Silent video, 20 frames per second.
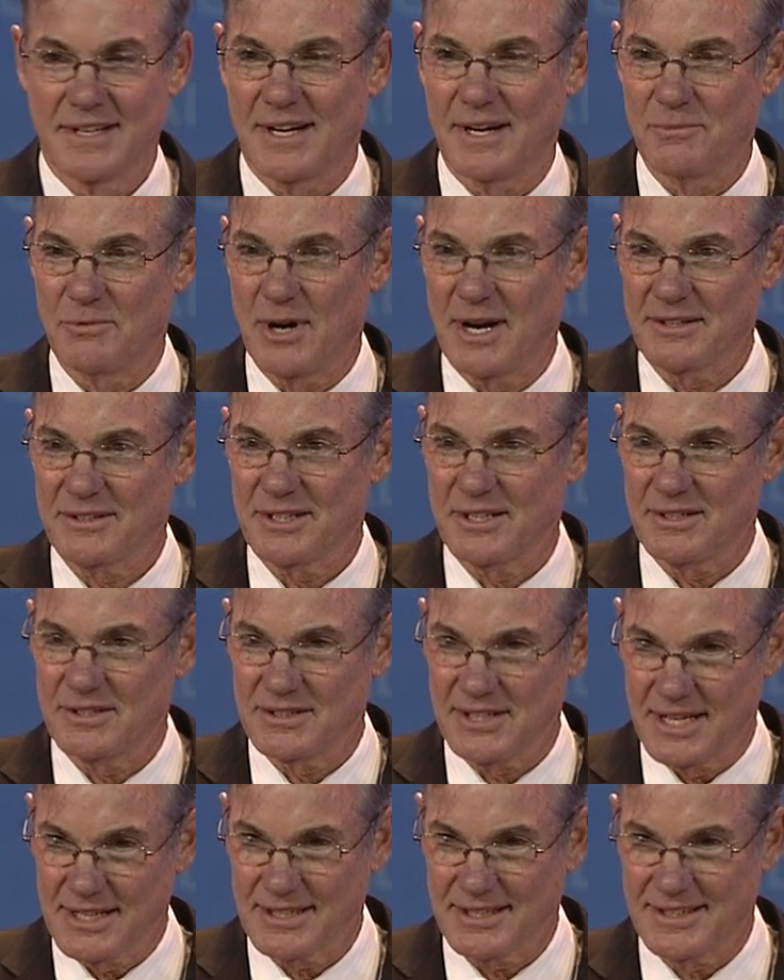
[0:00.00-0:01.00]
I'm right
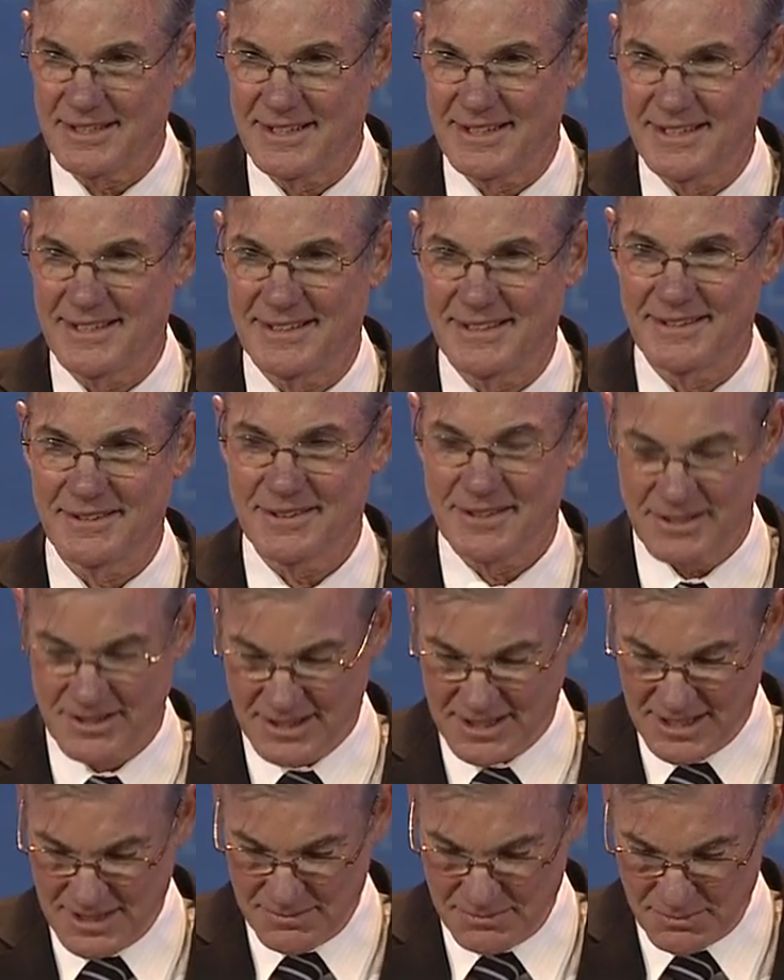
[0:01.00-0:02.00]
there taking it in and
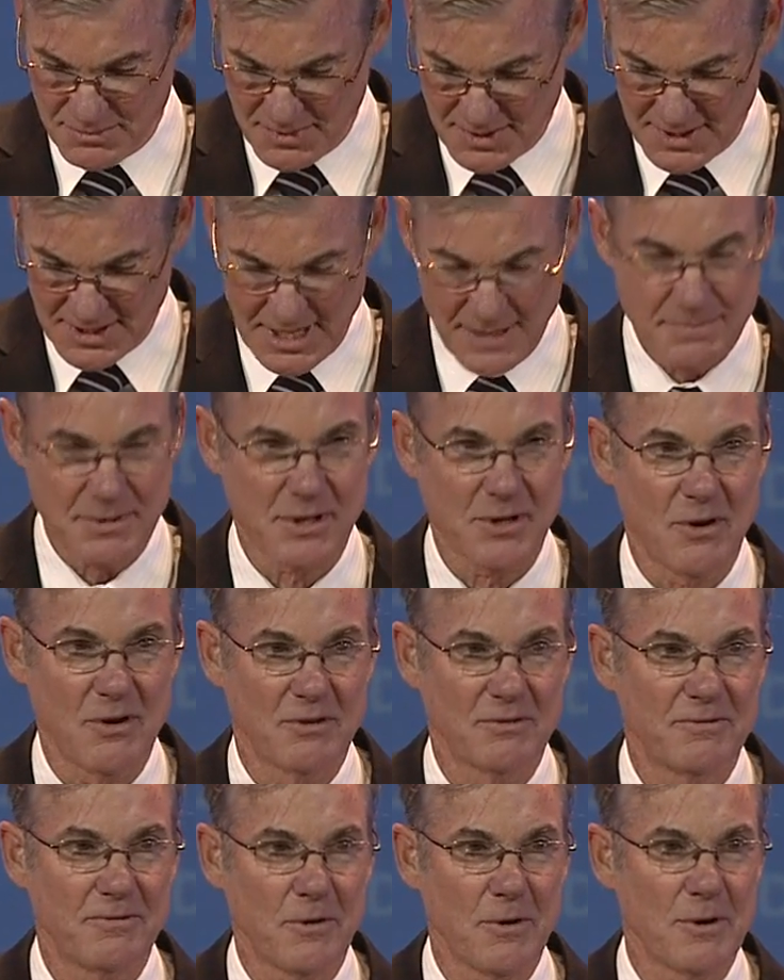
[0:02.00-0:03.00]
going to keep it
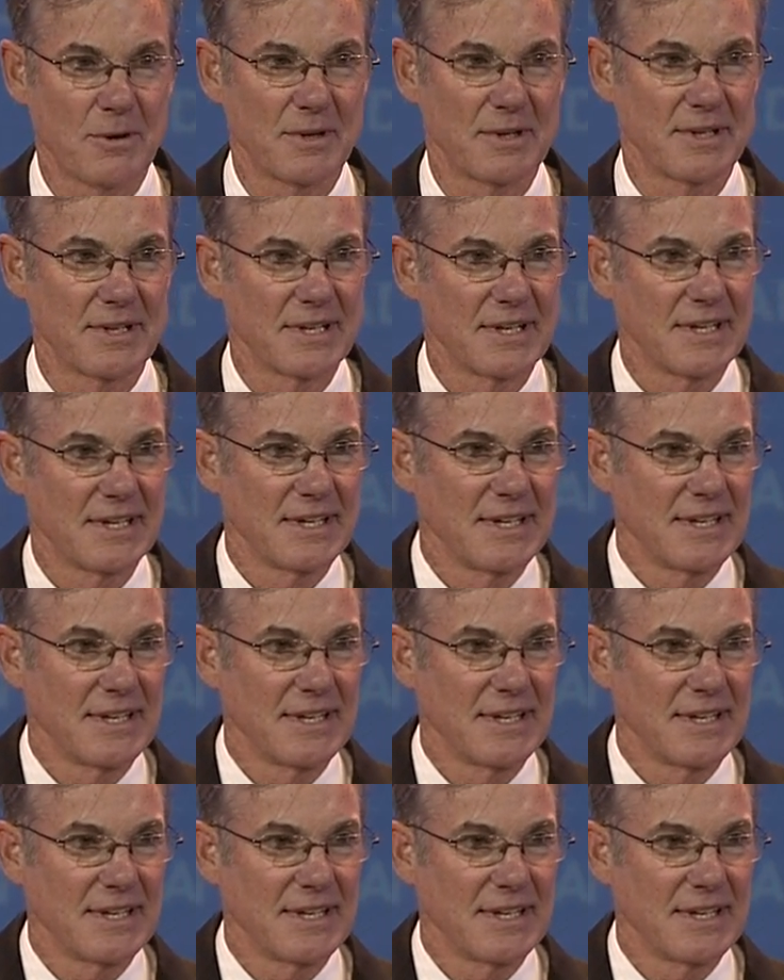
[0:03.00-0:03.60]
going forward.